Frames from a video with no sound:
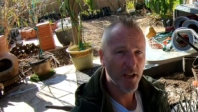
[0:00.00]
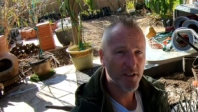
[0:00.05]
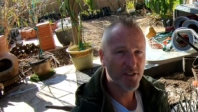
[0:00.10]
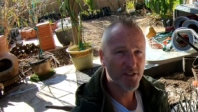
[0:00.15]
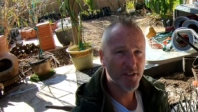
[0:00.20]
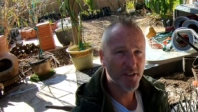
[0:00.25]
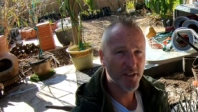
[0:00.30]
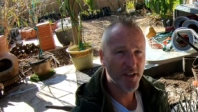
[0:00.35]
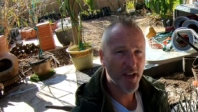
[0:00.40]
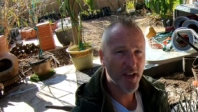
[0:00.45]
I'll
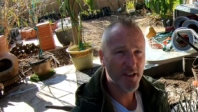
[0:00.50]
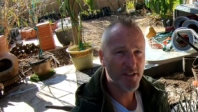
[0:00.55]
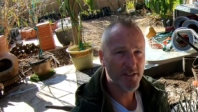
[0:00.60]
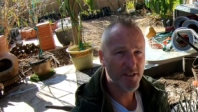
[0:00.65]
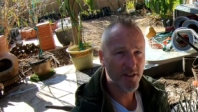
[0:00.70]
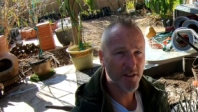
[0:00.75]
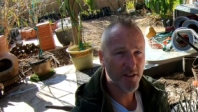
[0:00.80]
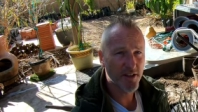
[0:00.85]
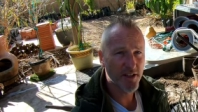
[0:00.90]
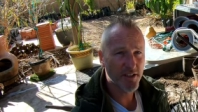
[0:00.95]
see you guys
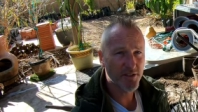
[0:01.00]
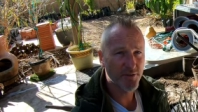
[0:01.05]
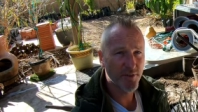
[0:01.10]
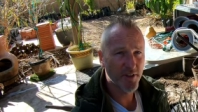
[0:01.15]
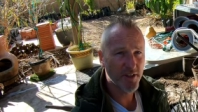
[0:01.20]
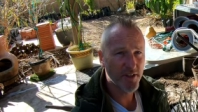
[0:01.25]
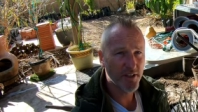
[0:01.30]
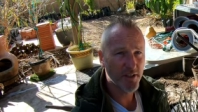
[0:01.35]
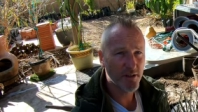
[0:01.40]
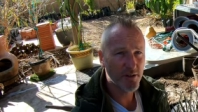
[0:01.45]
in the next
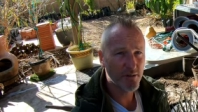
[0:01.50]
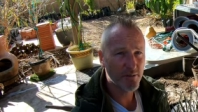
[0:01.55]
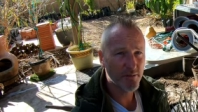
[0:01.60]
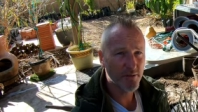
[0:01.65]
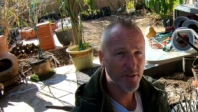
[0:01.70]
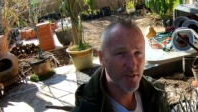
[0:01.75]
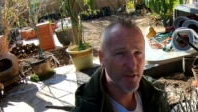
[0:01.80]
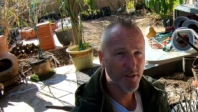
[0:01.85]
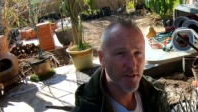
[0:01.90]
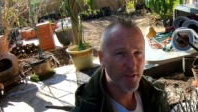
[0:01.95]
video.
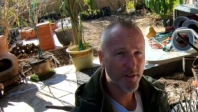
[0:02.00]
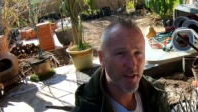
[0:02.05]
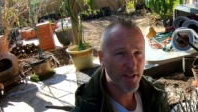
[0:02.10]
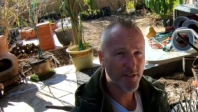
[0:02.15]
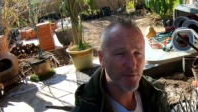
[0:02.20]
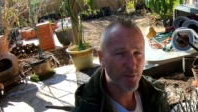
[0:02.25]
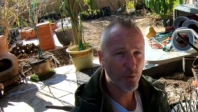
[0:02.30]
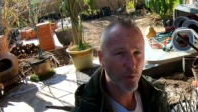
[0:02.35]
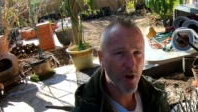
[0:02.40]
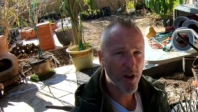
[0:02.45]

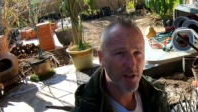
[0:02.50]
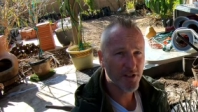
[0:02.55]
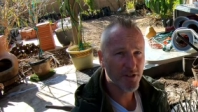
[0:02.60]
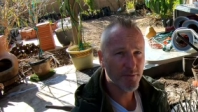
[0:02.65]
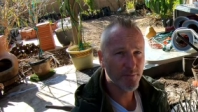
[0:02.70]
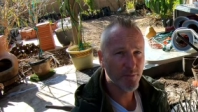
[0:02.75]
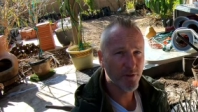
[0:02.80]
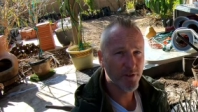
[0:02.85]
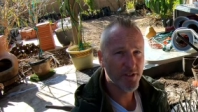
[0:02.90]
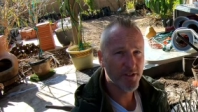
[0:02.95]
Thanks for
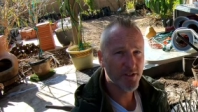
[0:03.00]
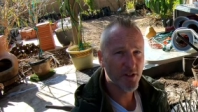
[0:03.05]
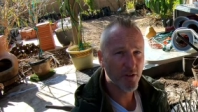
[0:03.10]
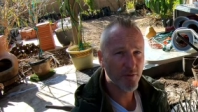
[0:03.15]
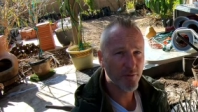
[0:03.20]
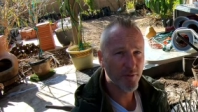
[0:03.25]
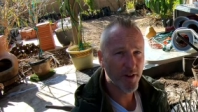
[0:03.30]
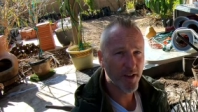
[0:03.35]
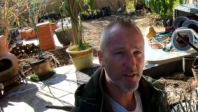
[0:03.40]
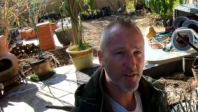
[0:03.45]
watching. Please
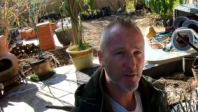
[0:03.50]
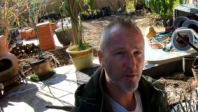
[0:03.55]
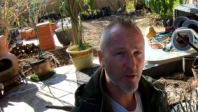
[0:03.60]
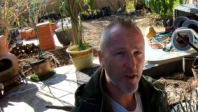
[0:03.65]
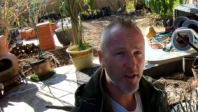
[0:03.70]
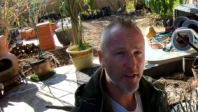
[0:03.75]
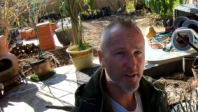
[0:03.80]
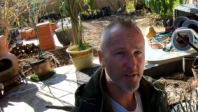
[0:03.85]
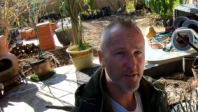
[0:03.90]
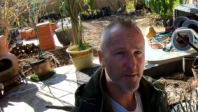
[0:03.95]
don't forget to
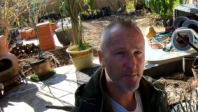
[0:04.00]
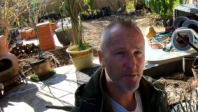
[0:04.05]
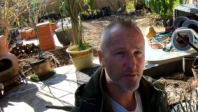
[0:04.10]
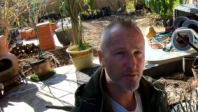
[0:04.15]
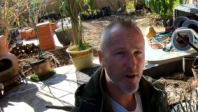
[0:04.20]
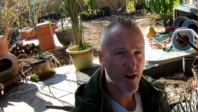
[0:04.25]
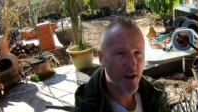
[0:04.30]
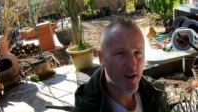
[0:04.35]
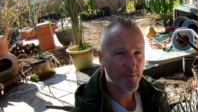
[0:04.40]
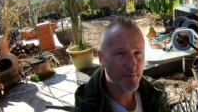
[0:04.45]
like,
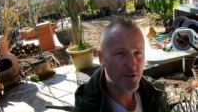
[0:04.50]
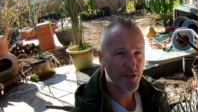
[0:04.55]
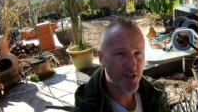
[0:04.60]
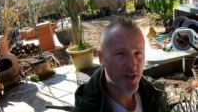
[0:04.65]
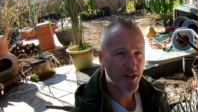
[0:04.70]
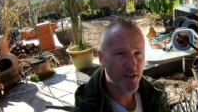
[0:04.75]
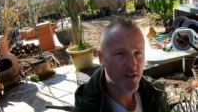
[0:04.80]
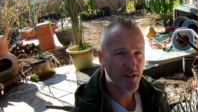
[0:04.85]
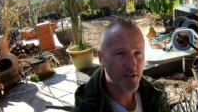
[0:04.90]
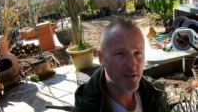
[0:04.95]
subscribe,
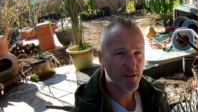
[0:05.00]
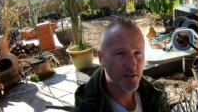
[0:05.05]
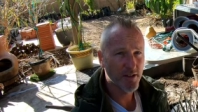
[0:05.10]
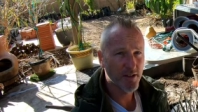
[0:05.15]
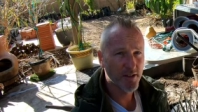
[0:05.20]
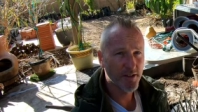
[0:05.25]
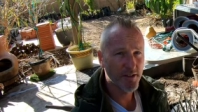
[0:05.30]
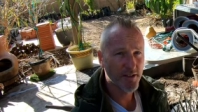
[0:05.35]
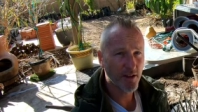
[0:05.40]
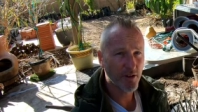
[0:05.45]
share,
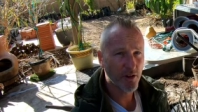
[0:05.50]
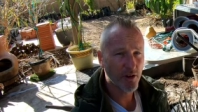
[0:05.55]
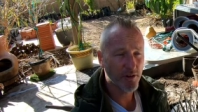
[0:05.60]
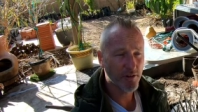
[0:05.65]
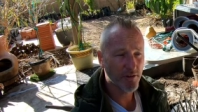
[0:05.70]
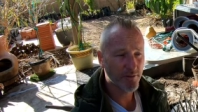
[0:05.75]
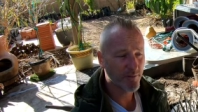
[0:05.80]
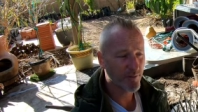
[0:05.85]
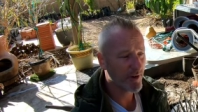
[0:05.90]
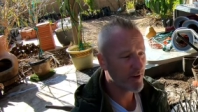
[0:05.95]
tell all
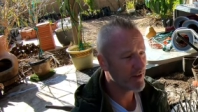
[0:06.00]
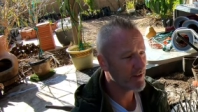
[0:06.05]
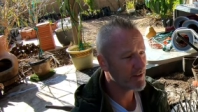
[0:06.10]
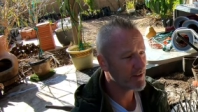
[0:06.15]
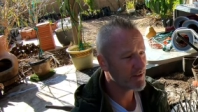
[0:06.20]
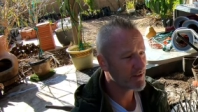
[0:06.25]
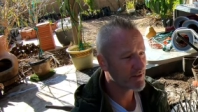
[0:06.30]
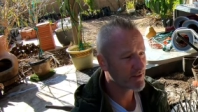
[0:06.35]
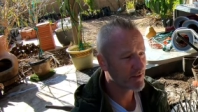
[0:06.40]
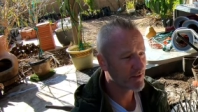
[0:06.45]
your
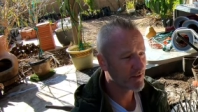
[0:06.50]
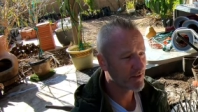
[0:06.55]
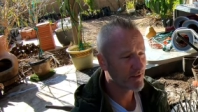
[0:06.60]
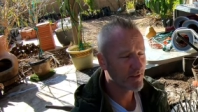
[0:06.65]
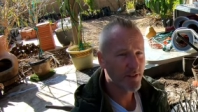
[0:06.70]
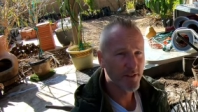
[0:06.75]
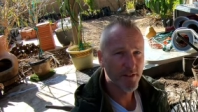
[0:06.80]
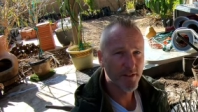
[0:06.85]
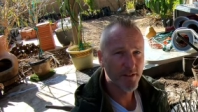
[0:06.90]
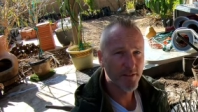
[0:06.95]
friends.
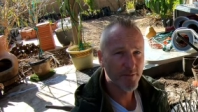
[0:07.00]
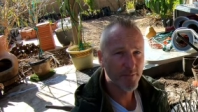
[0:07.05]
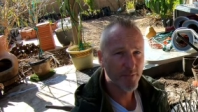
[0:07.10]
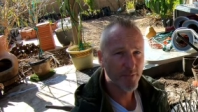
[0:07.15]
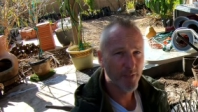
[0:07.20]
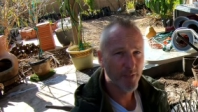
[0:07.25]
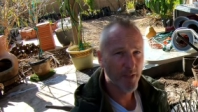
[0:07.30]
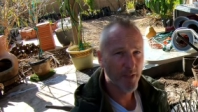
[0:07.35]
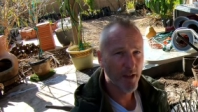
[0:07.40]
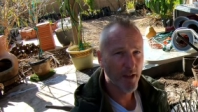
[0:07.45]

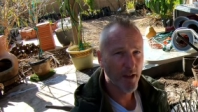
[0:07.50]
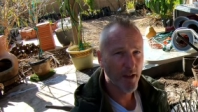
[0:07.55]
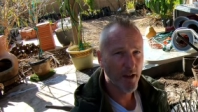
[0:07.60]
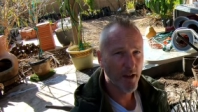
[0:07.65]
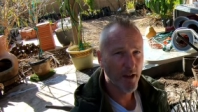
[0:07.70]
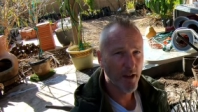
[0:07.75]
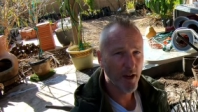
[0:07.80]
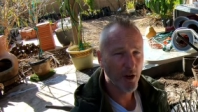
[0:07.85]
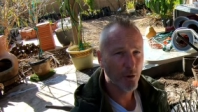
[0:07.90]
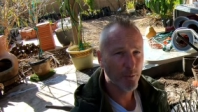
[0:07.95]

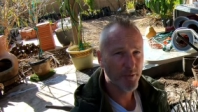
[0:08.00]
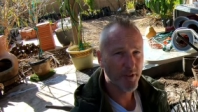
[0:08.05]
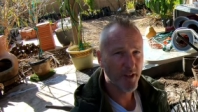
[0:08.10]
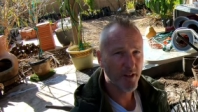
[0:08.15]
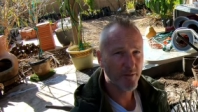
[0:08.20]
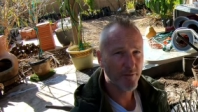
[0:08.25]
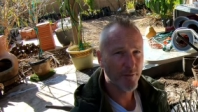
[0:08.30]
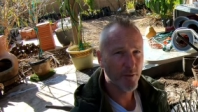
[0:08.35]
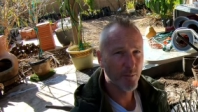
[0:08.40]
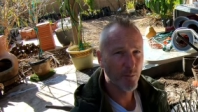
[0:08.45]
I hope to
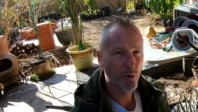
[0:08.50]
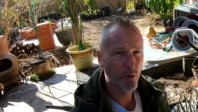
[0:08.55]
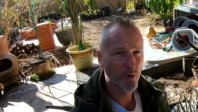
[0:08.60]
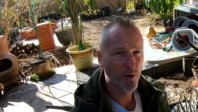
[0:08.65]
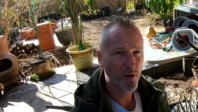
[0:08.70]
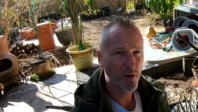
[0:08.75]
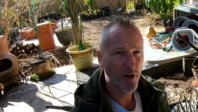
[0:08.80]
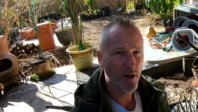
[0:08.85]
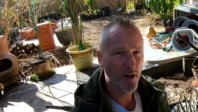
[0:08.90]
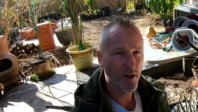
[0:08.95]
get a few
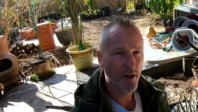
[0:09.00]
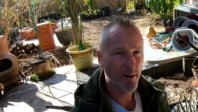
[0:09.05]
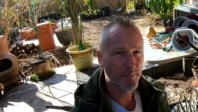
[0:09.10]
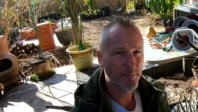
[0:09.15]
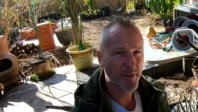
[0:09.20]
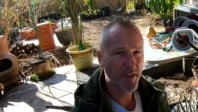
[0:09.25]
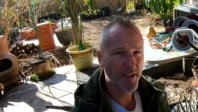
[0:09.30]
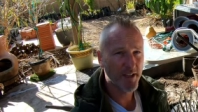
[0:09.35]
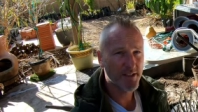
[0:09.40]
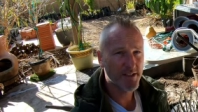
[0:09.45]
more uh,
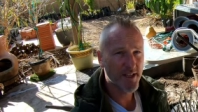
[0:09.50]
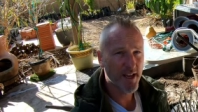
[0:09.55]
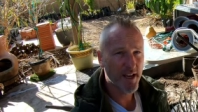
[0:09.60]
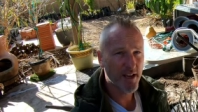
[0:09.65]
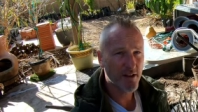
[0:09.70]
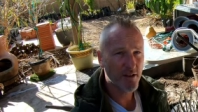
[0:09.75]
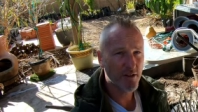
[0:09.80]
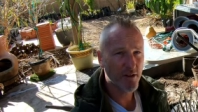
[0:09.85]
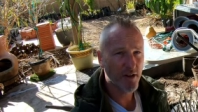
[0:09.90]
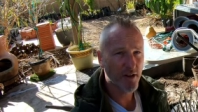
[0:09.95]
updates
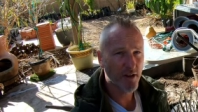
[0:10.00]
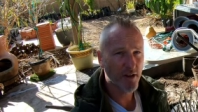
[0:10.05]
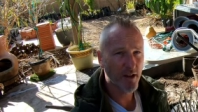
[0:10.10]
out.